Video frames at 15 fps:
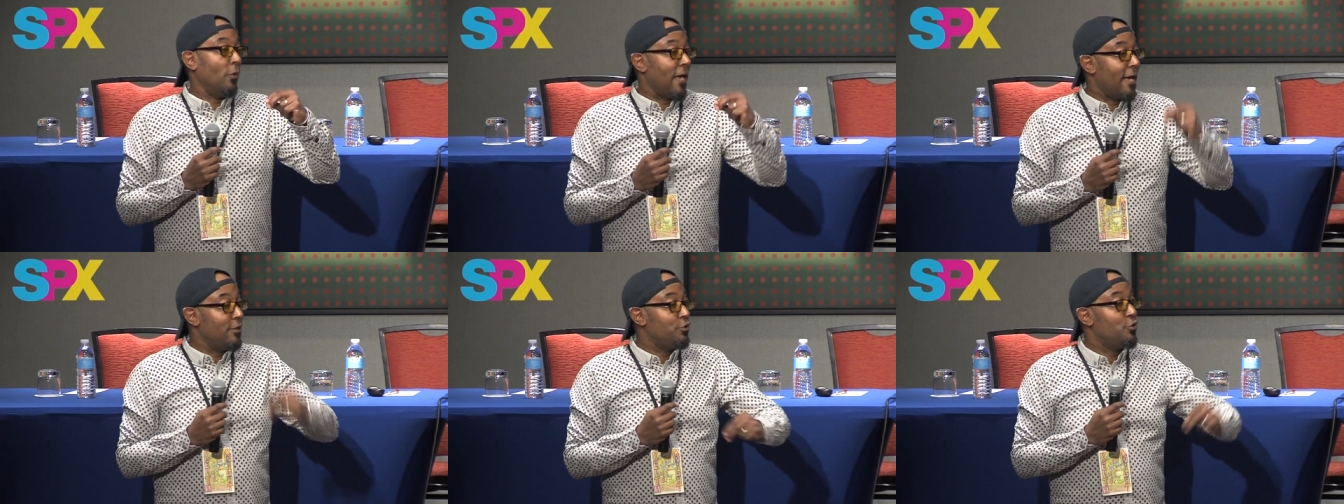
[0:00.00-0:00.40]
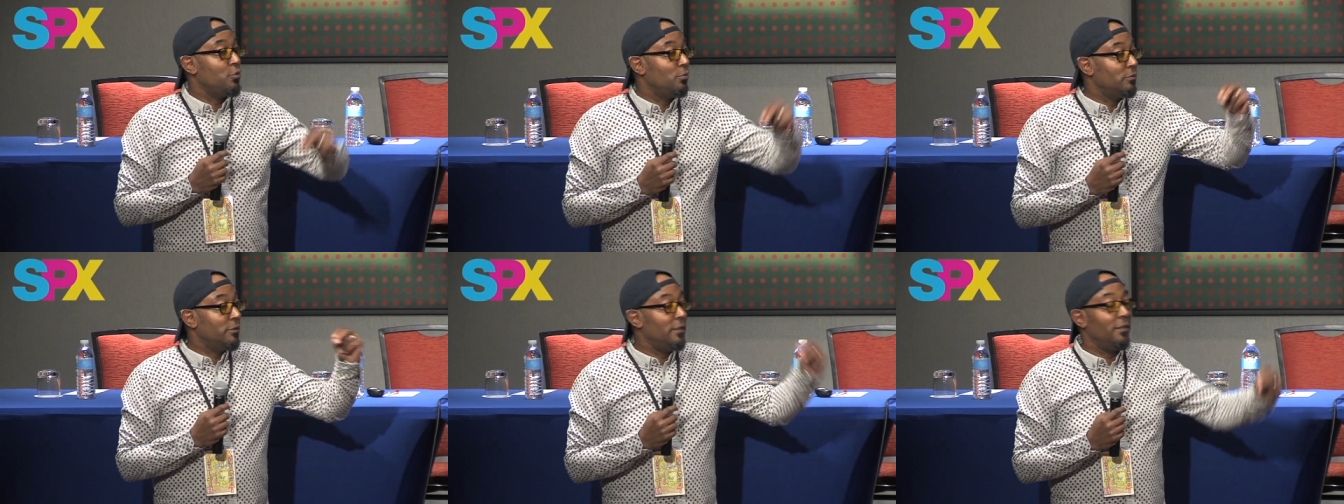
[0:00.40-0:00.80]
as
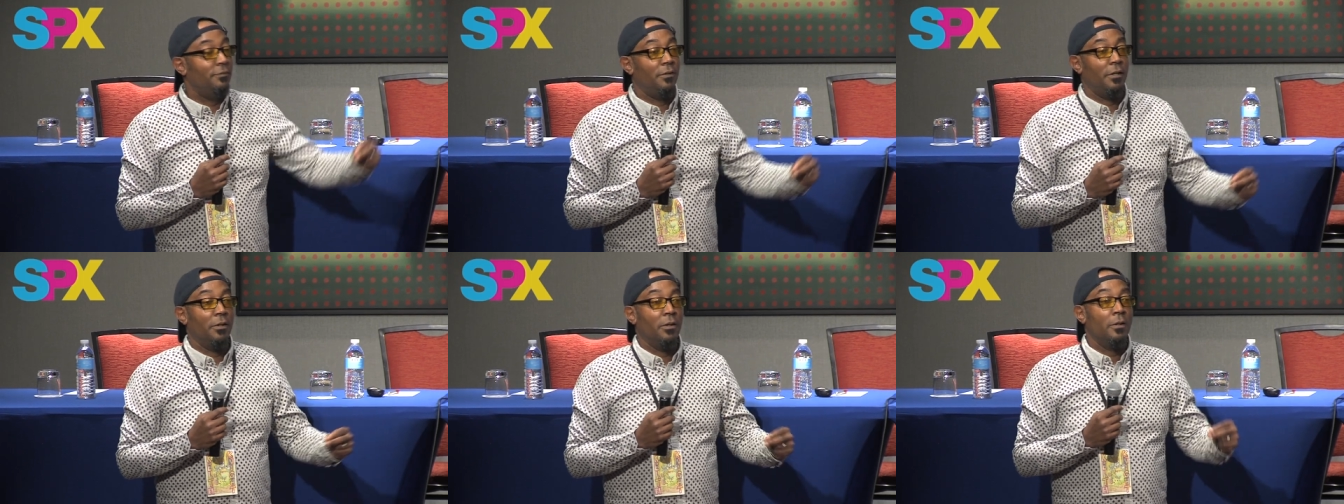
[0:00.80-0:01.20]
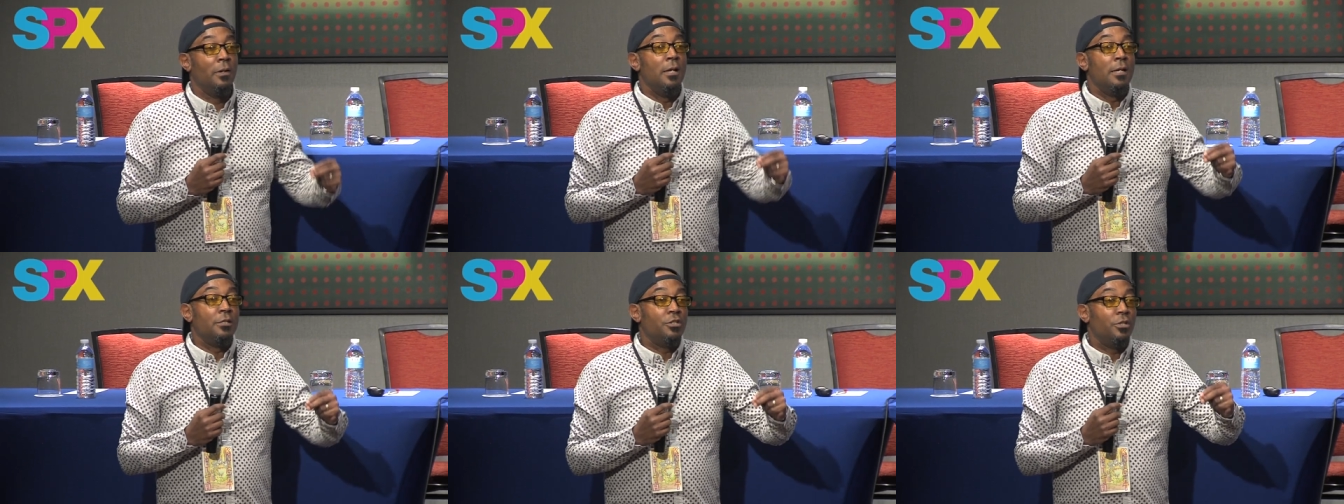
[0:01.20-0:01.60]
you leave here,
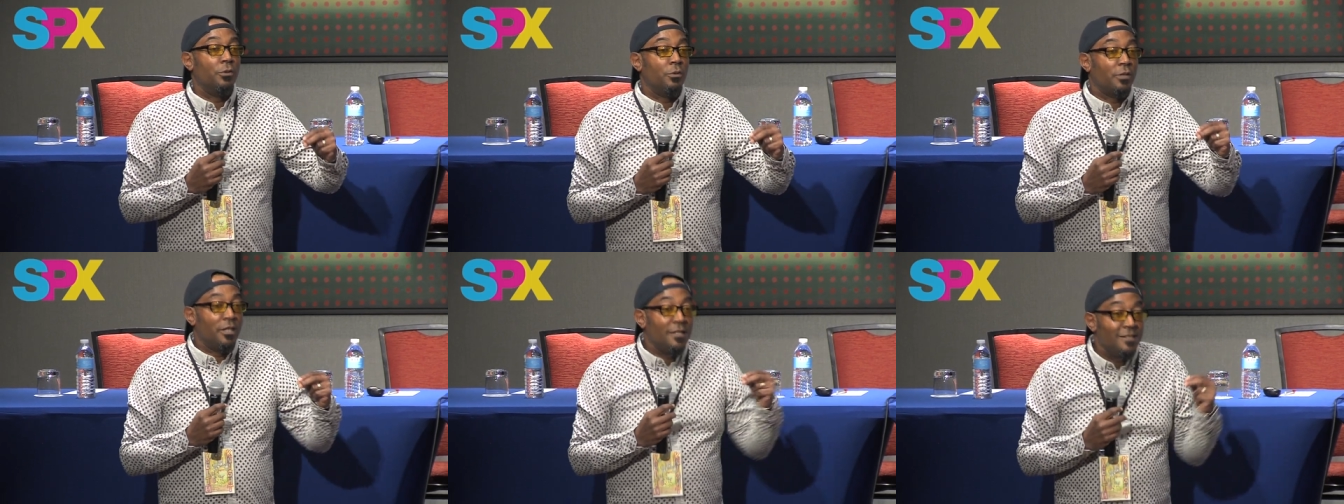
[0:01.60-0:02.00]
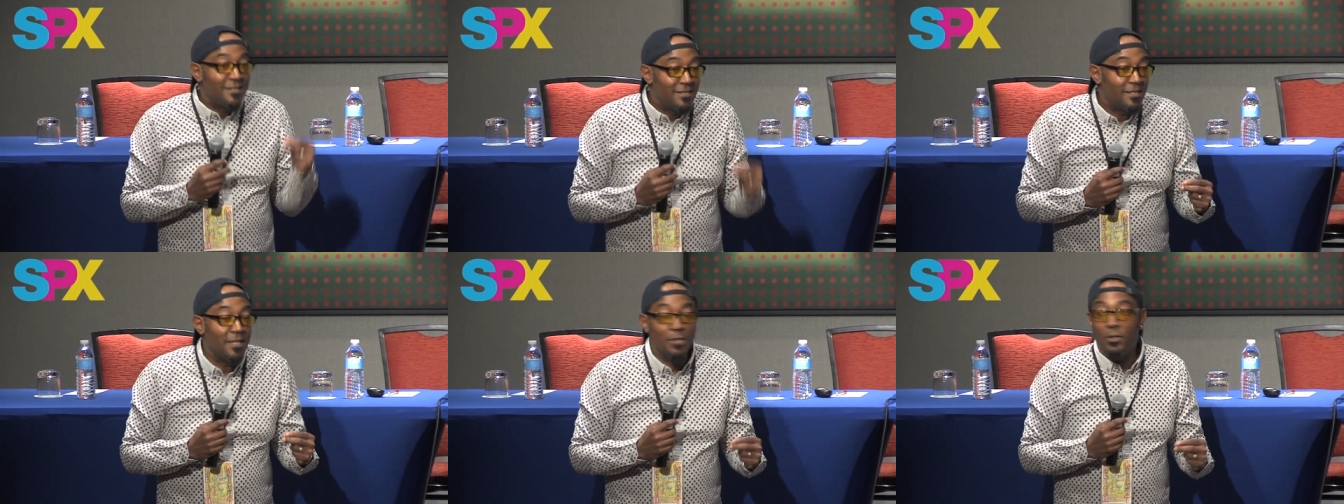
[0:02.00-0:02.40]
to
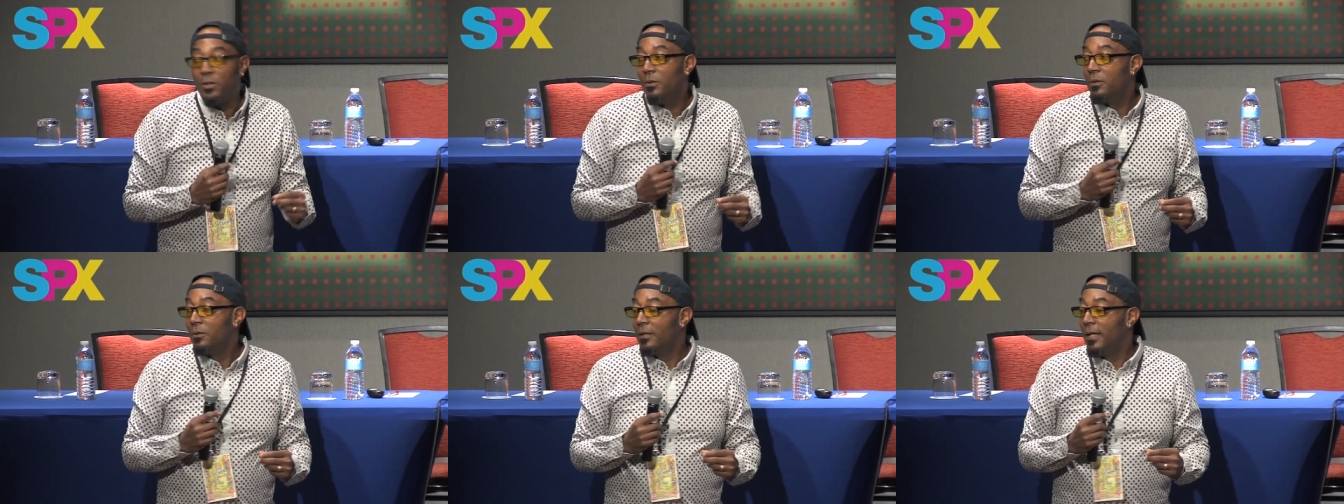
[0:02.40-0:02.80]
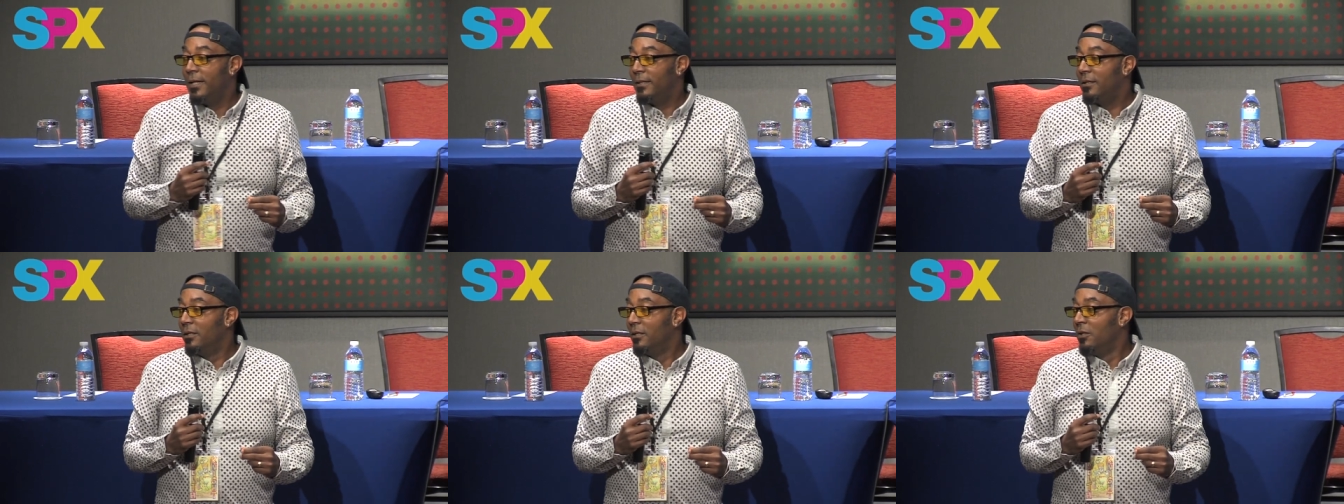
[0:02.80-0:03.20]
consider,
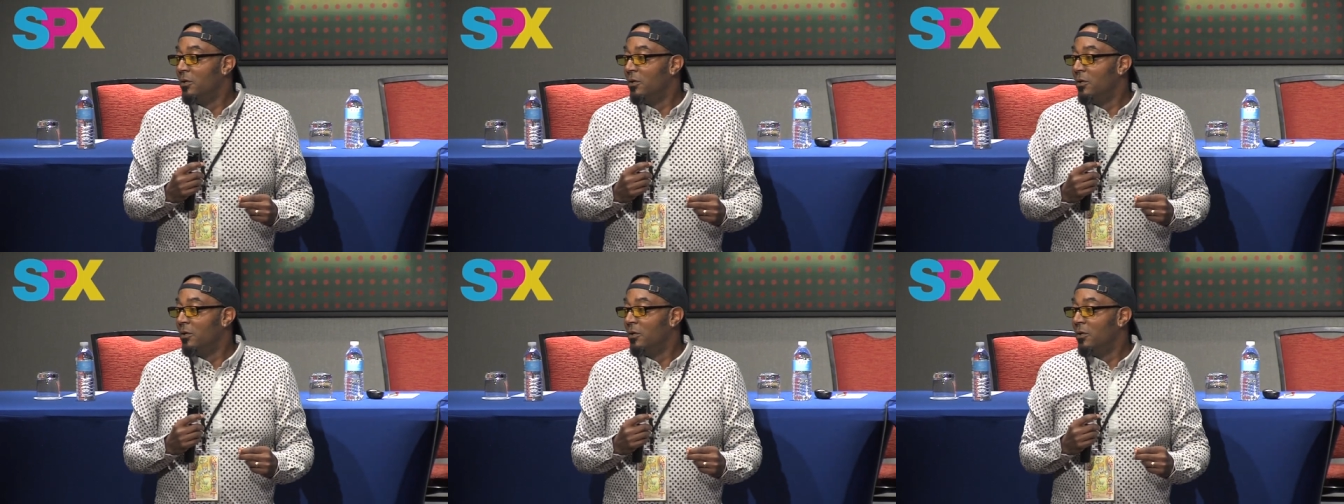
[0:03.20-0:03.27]
like,